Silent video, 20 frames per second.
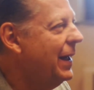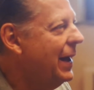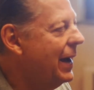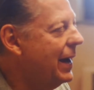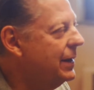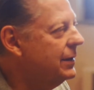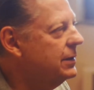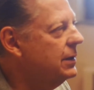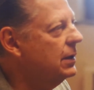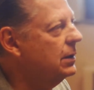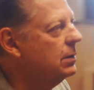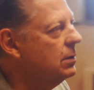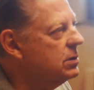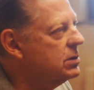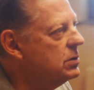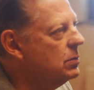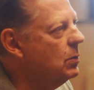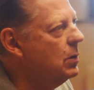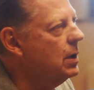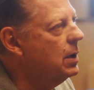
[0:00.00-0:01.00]
I think
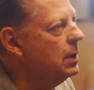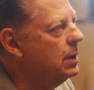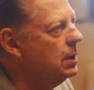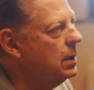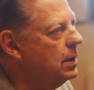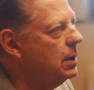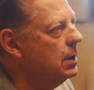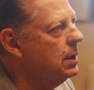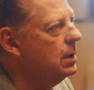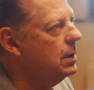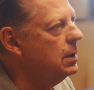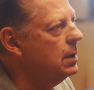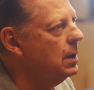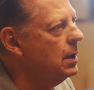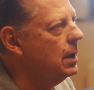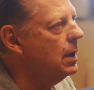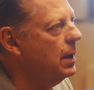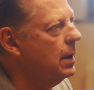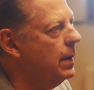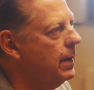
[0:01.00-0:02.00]
there's one in,
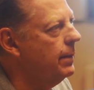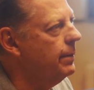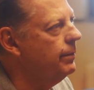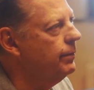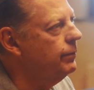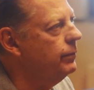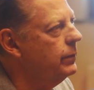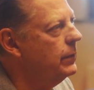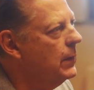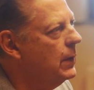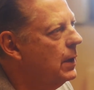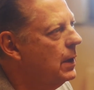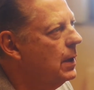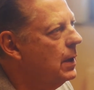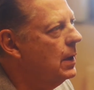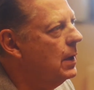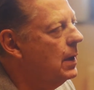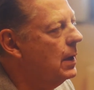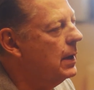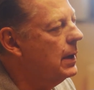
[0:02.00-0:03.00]
I
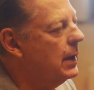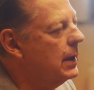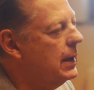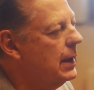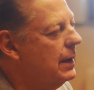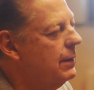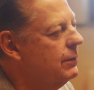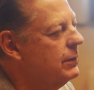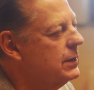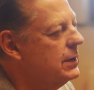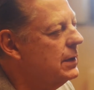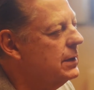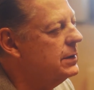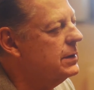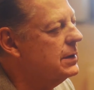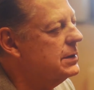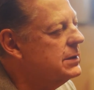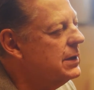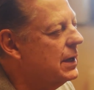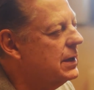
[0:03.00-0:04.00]
can't even think of
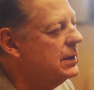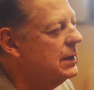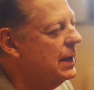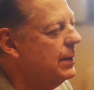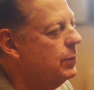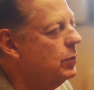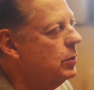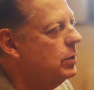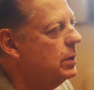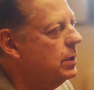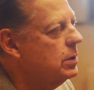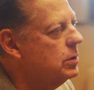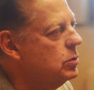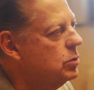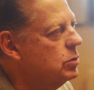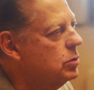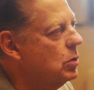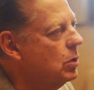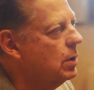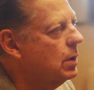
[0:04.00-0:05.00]
the exact neighborhood in New
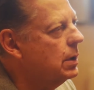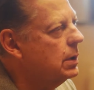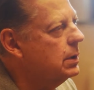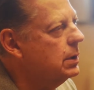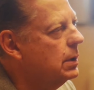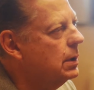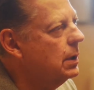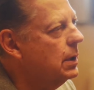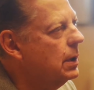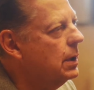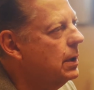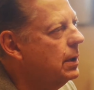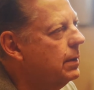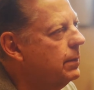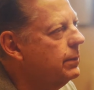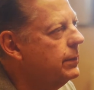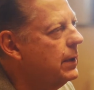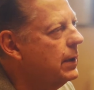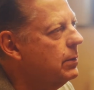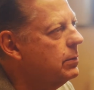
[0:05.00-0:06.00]
York
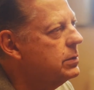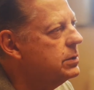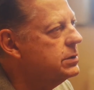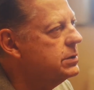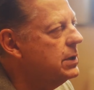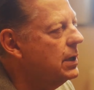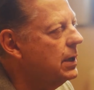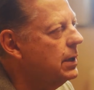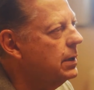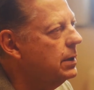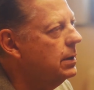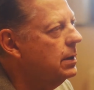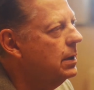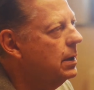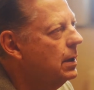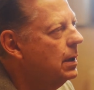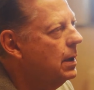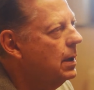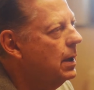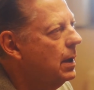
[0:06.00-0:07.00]
that was done
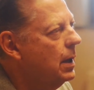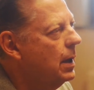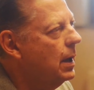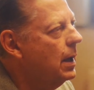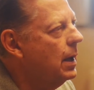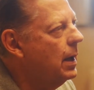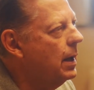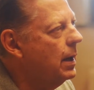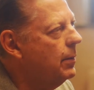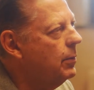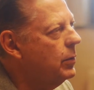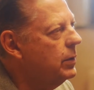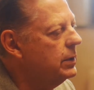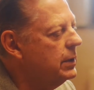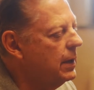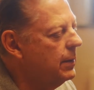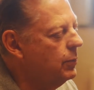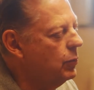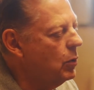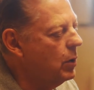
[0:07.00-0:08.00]
where
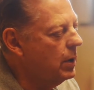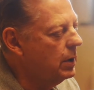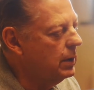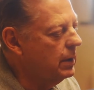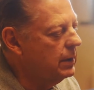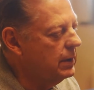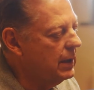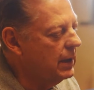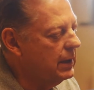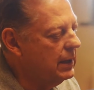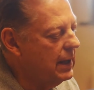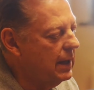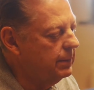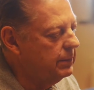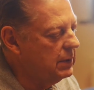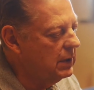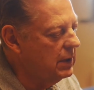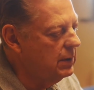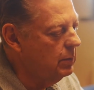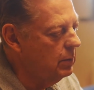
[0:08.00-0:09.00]
they
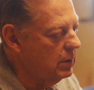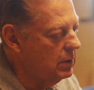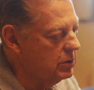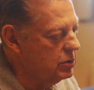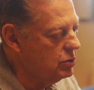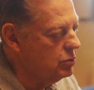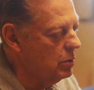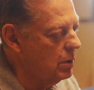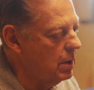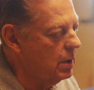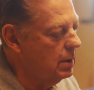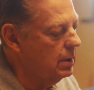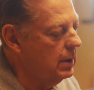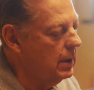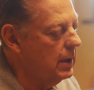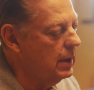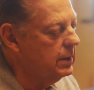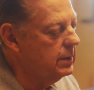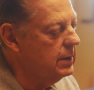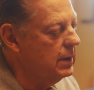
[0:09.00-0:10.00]
kept the community strong,
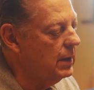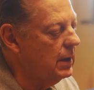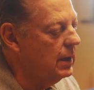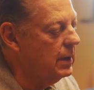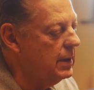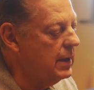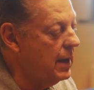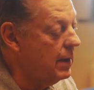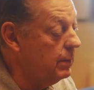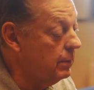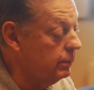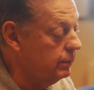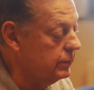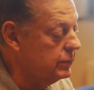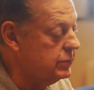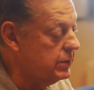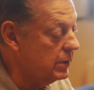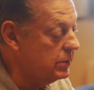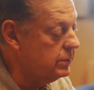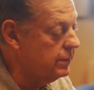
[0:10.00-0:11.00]
I think, and not
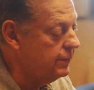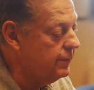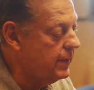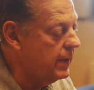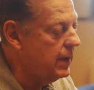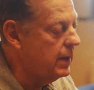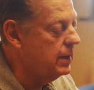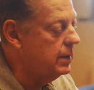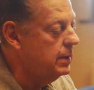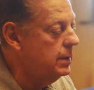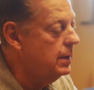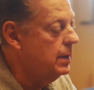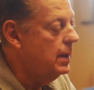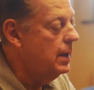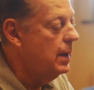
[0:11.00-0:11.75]
gentrify it.